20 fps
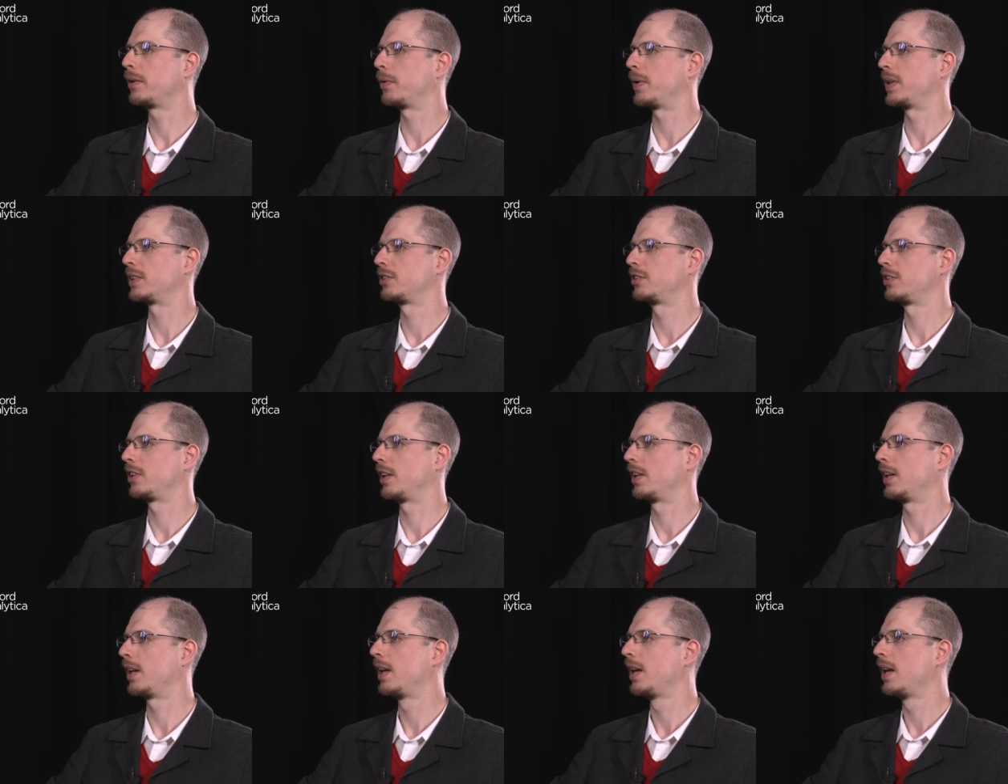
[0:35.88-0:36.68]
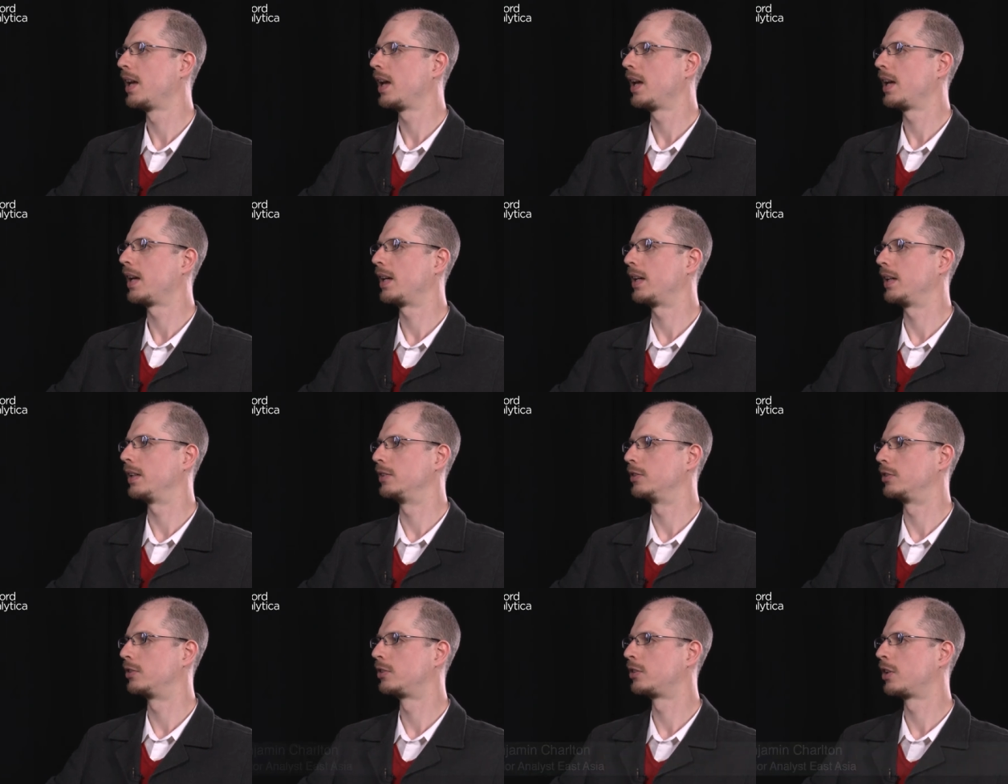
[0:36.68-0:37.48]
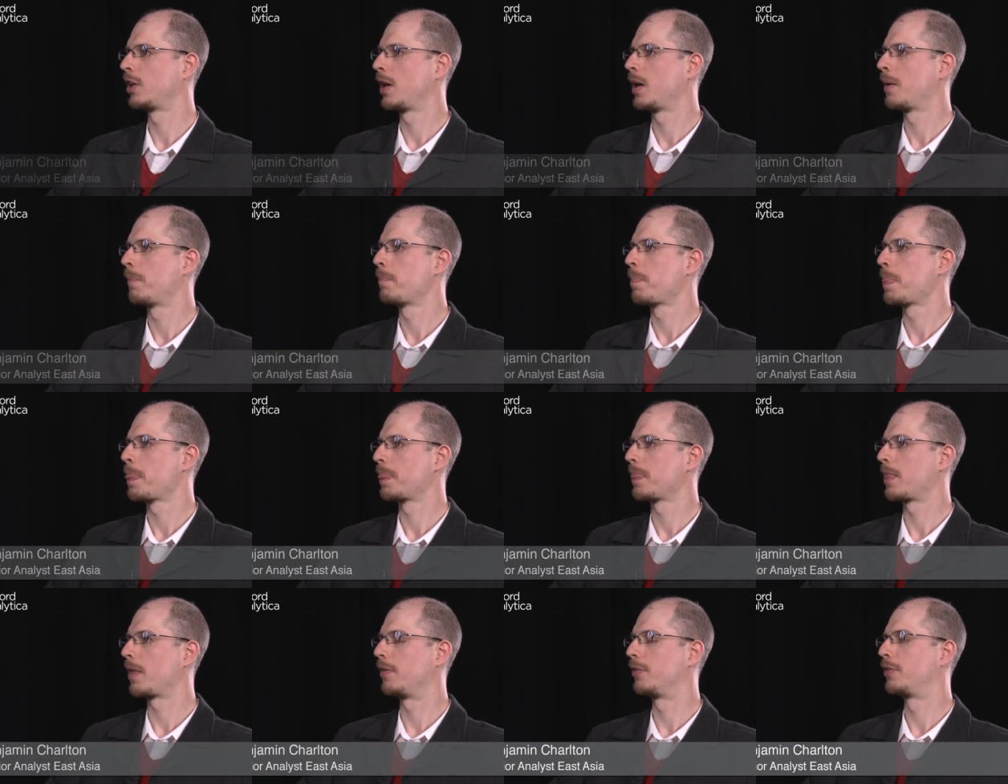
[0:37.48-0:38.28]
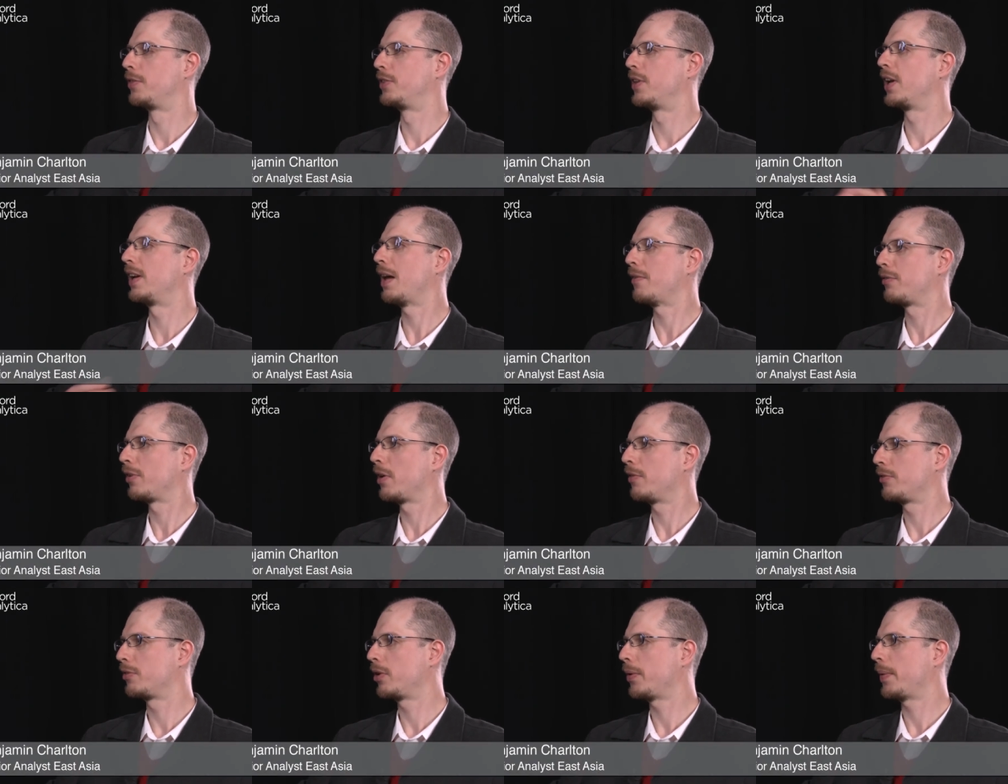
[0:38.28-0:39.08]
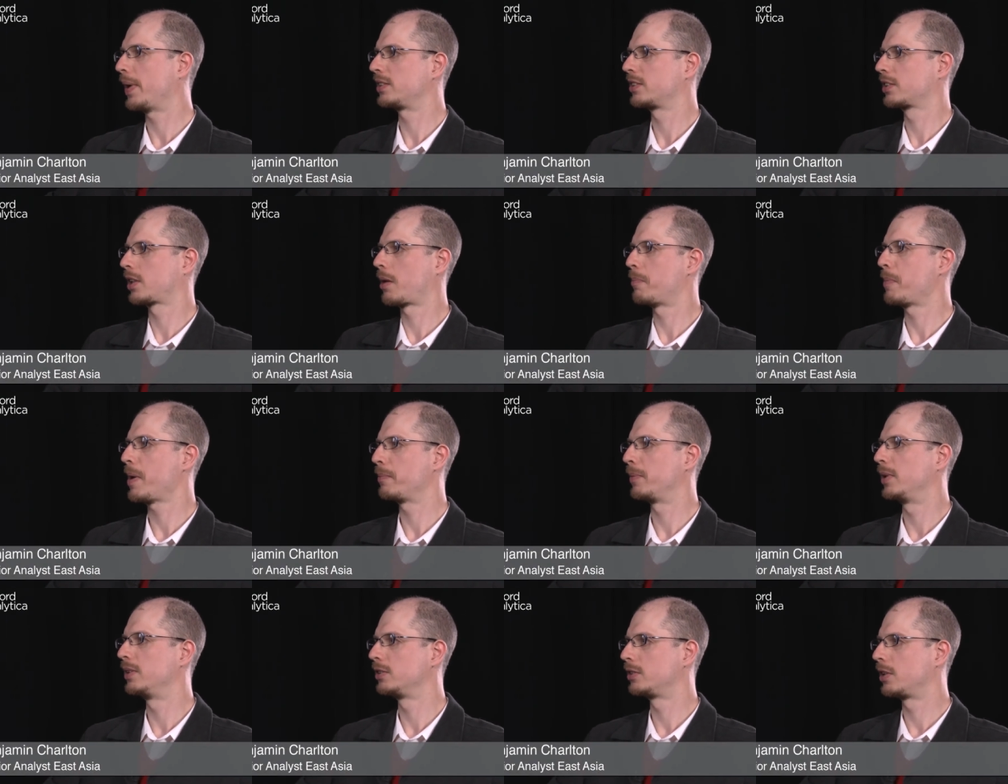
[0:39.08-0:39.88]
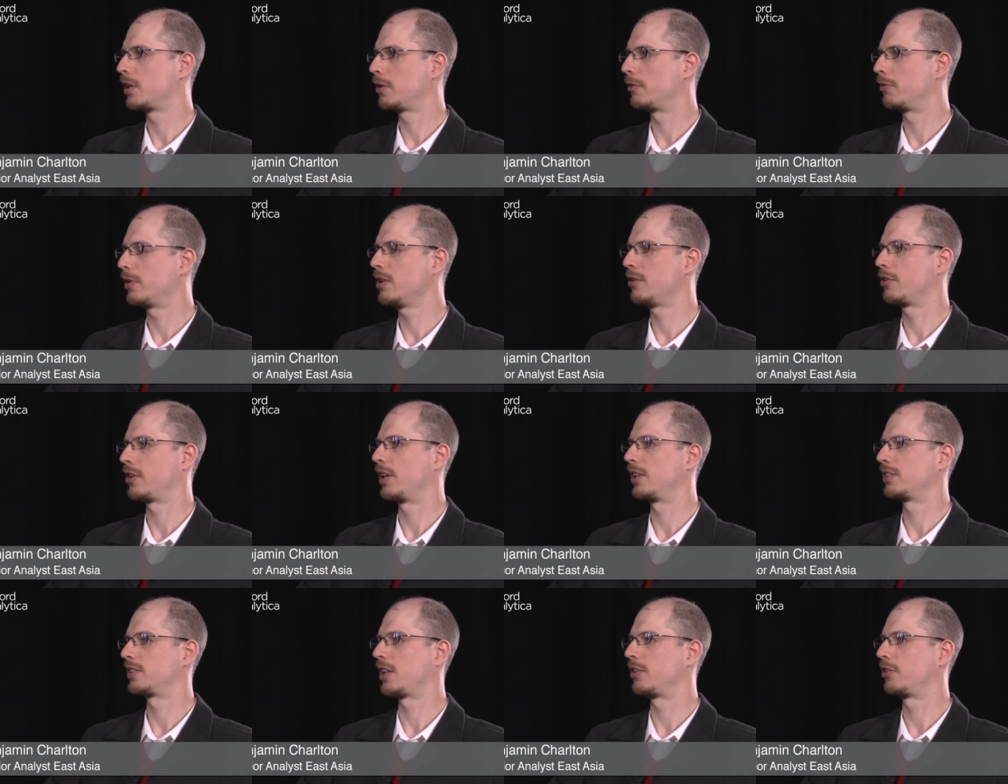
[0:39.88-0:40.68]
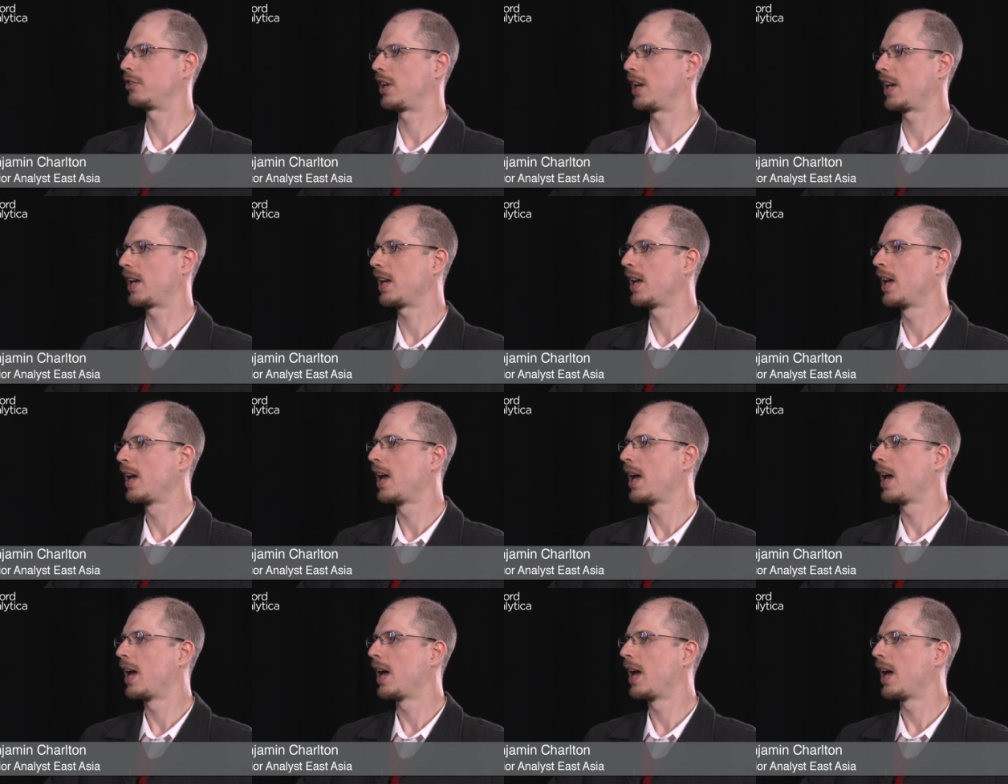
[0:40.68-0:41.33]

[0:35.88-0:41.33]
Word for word: question is the level of US commitment to the region, essentially.